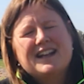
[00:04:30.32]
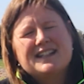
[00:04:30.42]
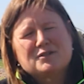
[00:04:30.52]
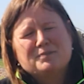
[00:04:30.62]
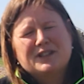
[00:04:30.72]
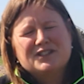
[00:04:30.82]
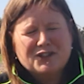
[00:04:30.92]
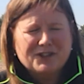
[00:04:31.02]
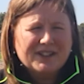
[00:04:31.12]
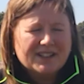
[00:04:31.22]
it's been
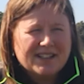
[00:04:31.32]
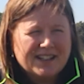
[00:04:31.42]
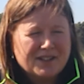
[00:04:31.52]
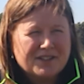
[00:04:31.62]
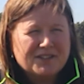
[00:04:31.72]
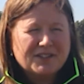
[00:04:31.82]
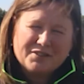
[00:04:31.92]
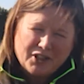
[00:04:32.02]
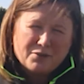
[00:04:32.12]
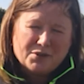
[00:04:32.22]
shown that it
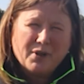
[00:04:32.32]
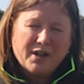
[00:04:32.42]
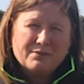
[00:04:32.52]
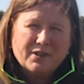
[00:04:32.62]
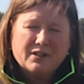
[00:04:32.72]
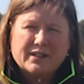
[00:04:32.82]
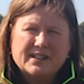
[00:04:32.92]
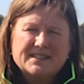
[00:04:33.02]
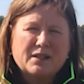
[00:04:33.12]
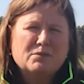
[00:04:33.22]
copes quite well in
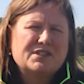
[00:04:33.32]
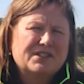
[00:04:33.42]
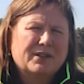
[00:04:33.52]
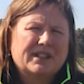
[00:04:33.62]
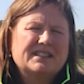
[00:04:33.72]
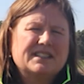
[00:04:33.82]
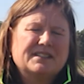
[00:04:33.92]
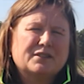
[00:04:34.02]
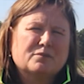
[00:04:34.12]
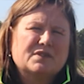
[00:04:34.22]
a summer sowing system.